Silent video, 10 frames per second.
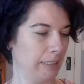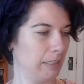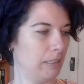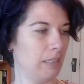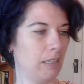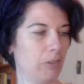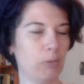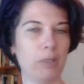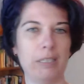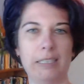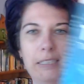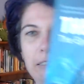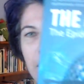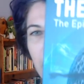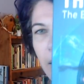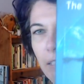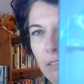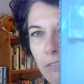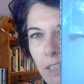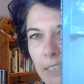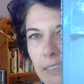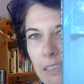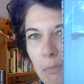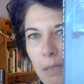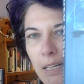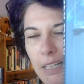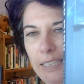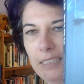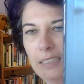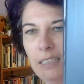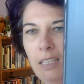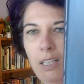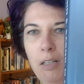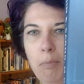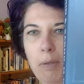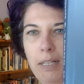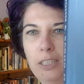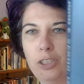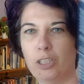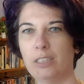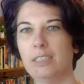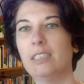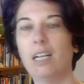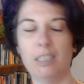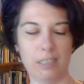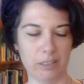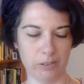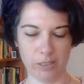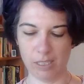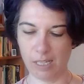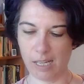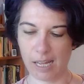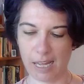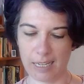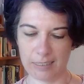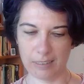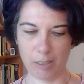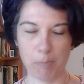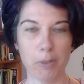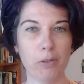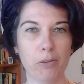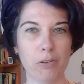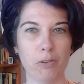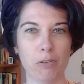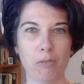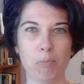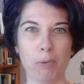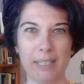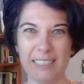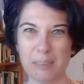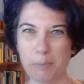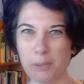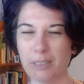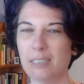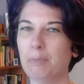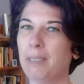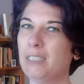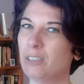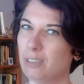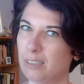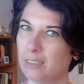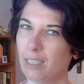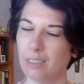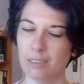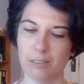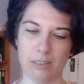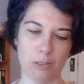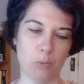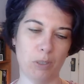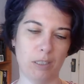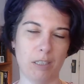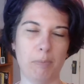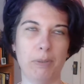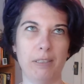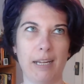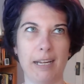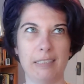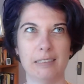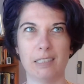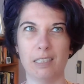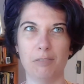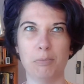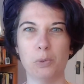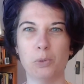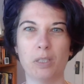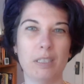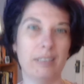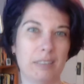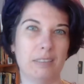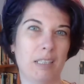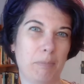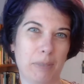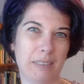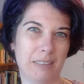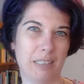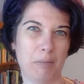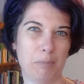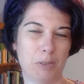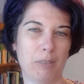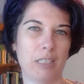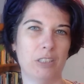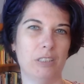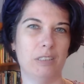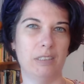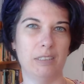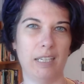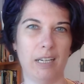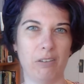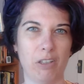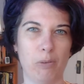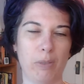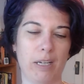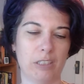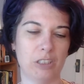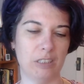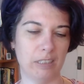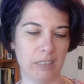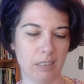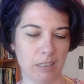and the other one is The Divided Mind by John Sarno. And they're both, Brady's book is based on Sarno's work, but has kind of more clear step-by-step directions as to how you would actually